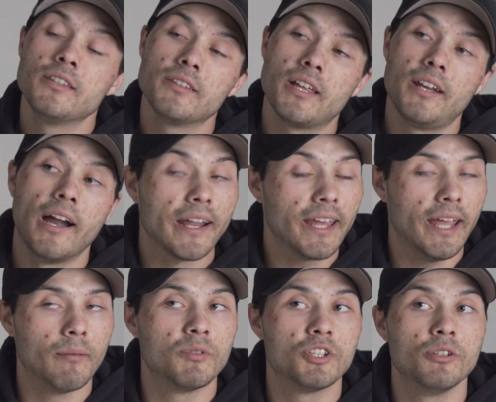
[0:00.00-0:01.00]
then I
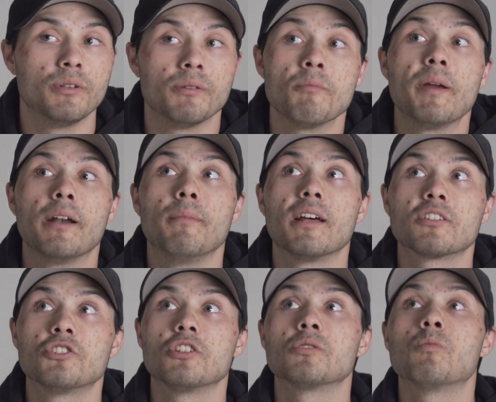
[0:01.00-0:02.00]
came to, and the
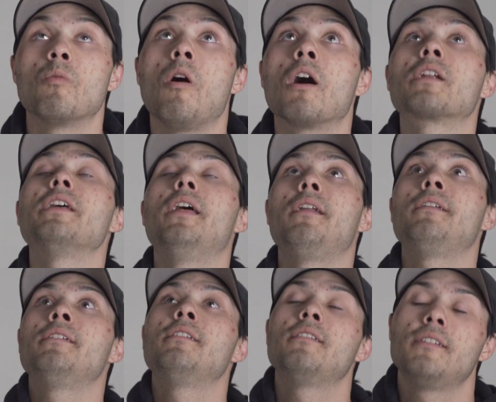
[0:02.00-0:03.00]
paramedics just walked in,
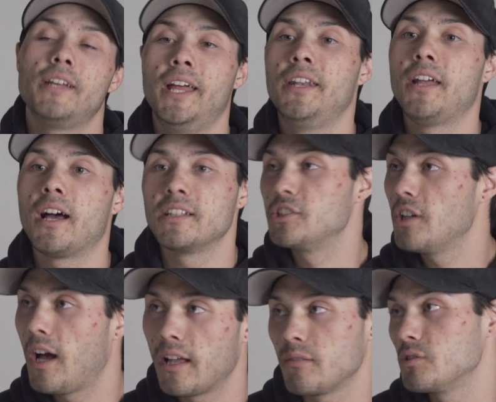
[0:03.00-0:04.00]
and
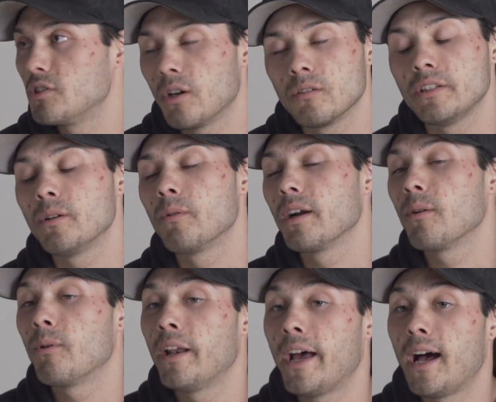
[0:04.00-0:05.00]
I was totally aware of
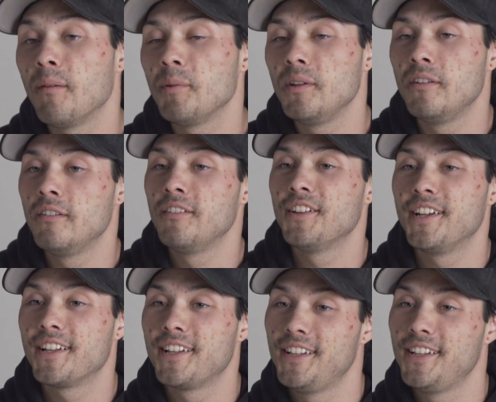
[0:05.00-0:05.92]
what happened. Like